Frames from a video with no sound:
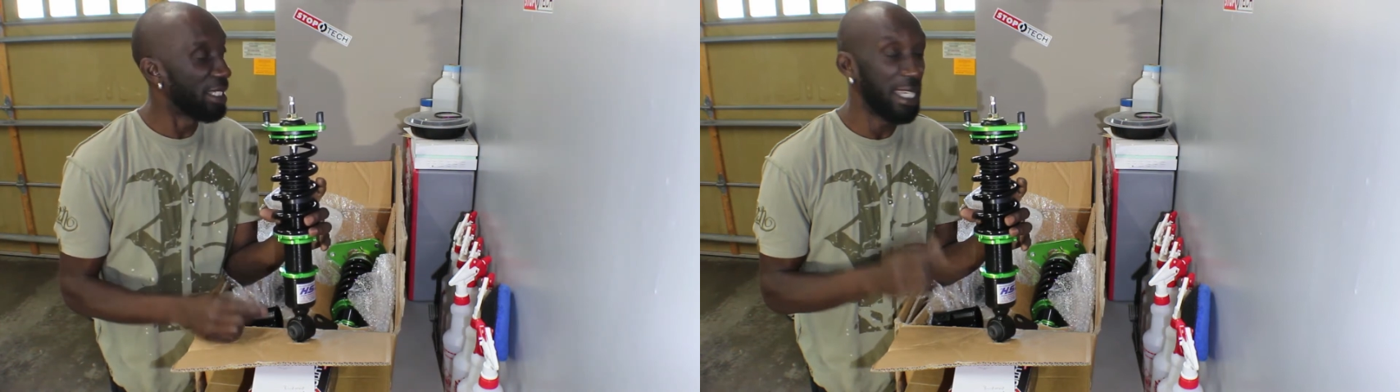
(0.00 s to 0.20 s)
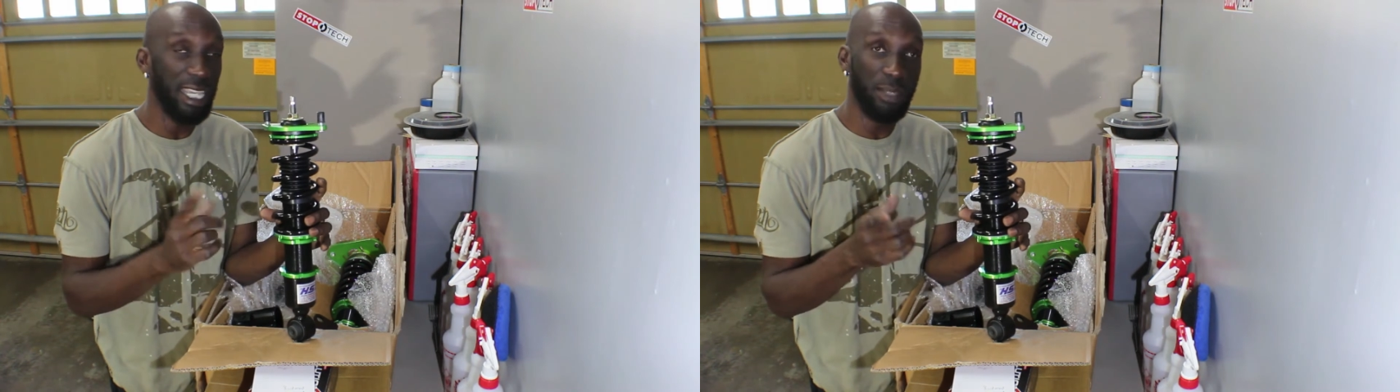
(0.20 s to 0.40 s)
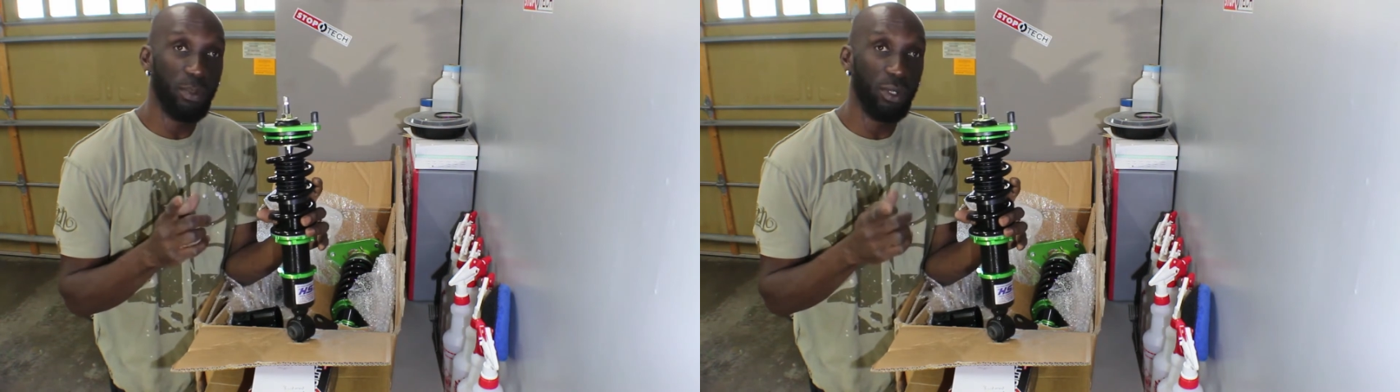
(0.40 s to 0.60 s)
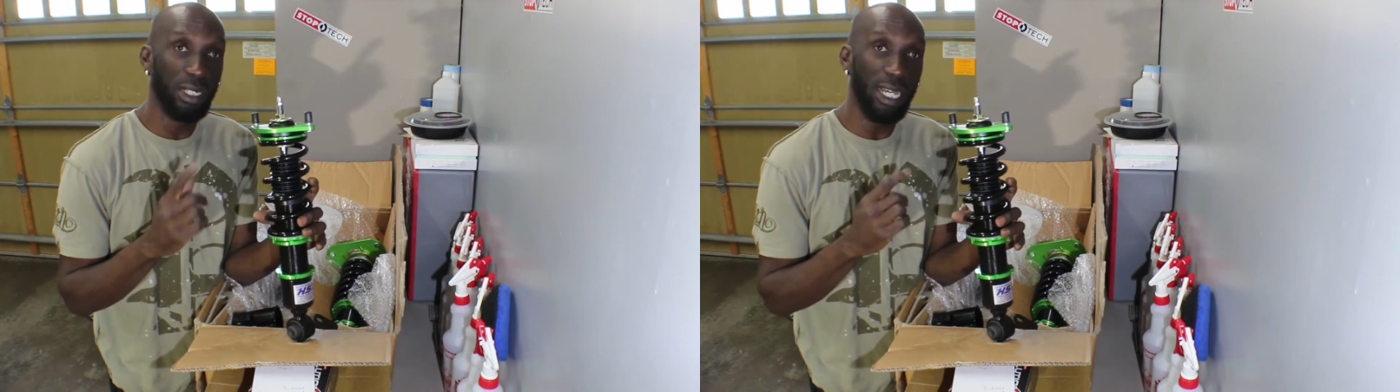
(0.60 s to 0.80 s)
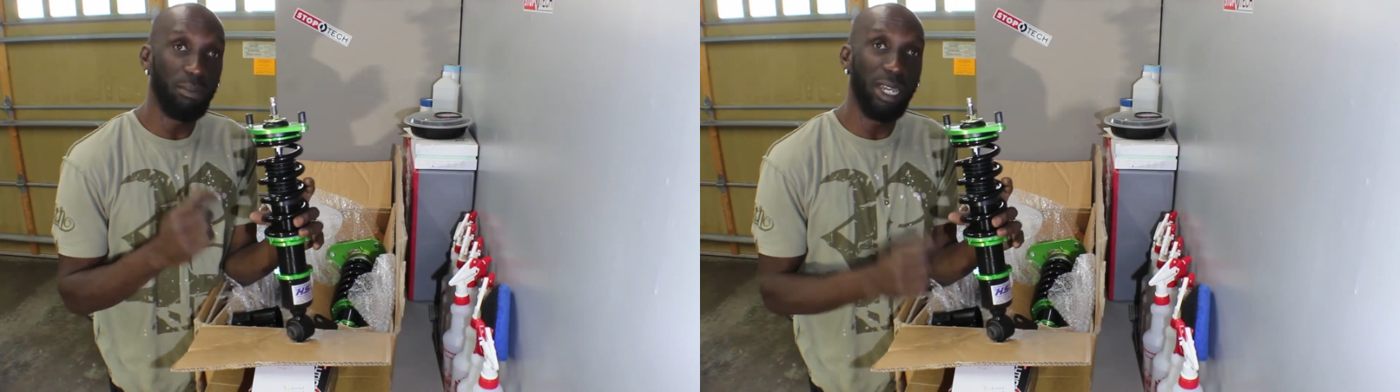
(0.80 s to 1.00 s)
case port
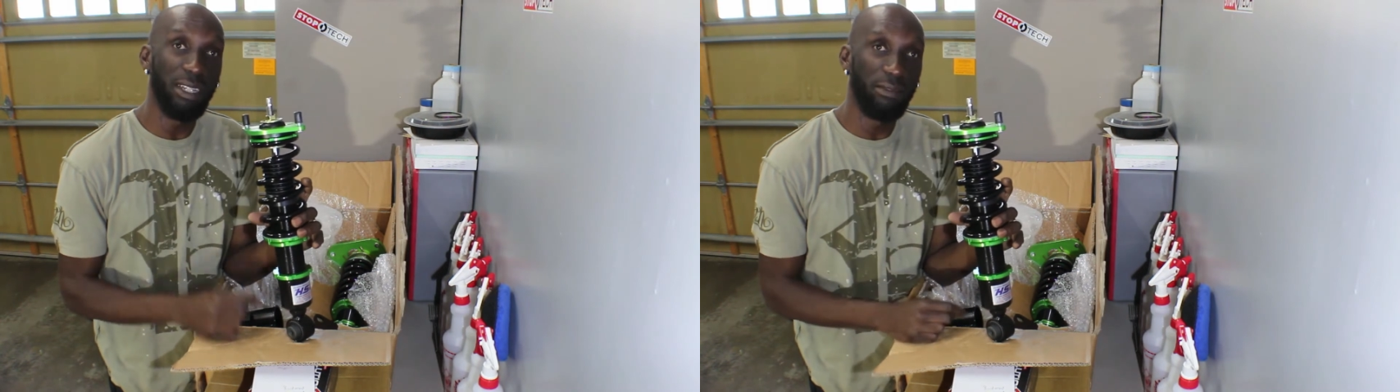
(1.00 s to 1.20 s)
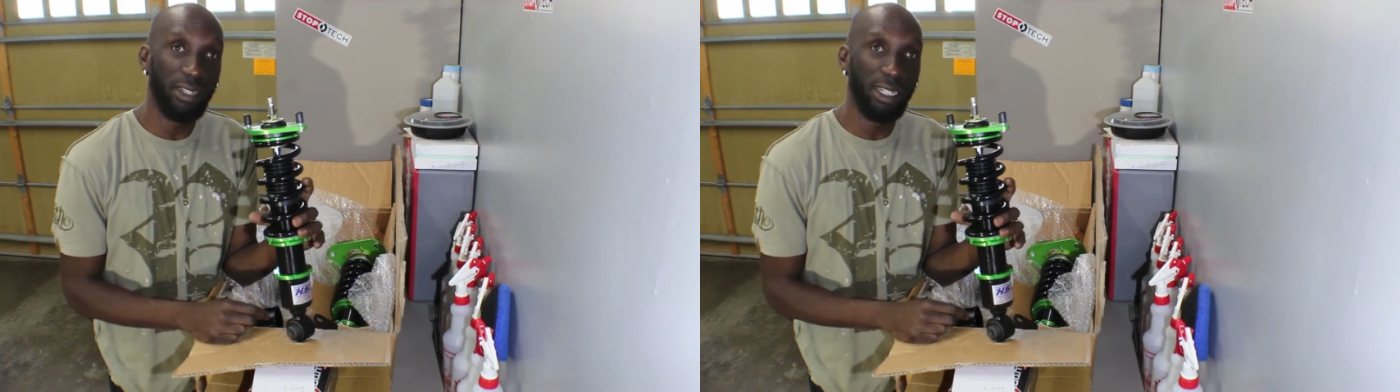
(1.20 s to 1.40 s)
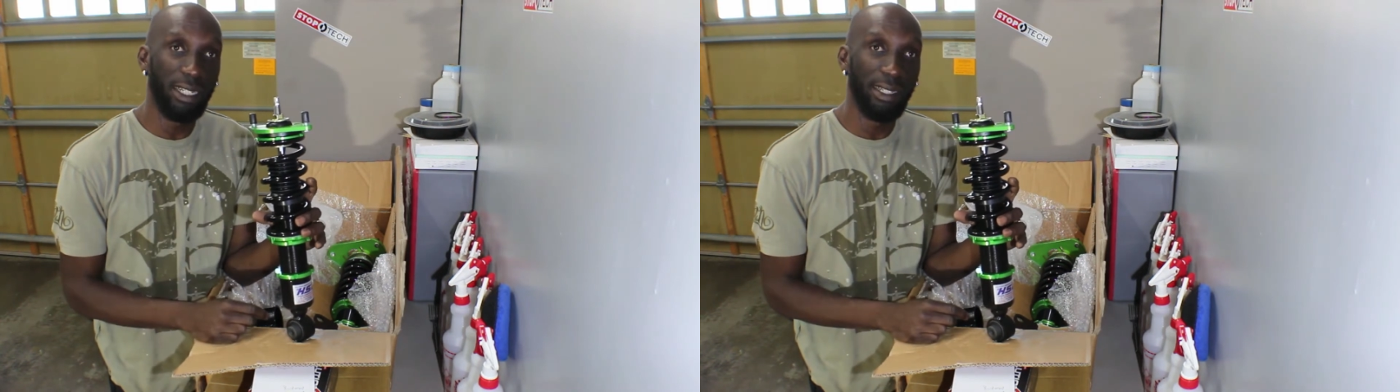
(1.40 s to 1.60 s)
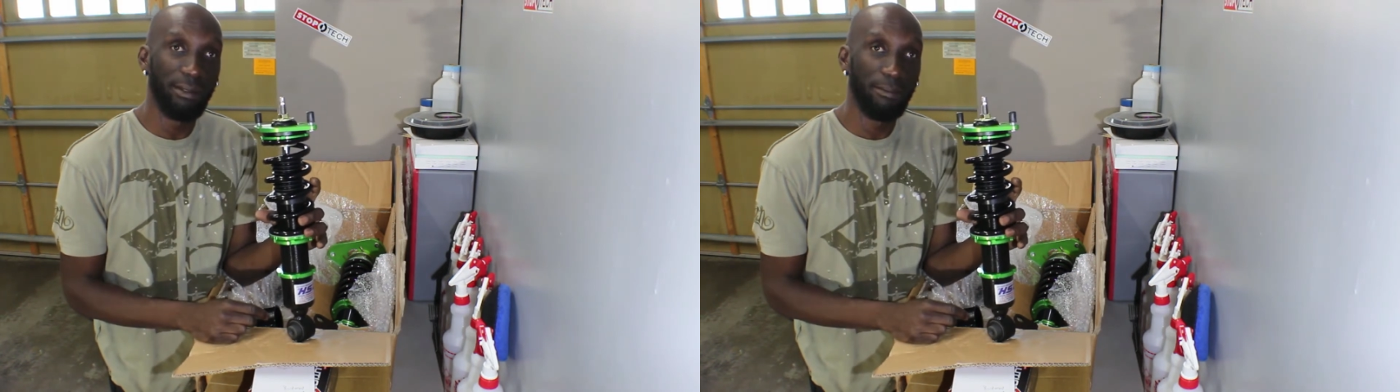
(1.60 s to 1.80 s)
on my Infiniti,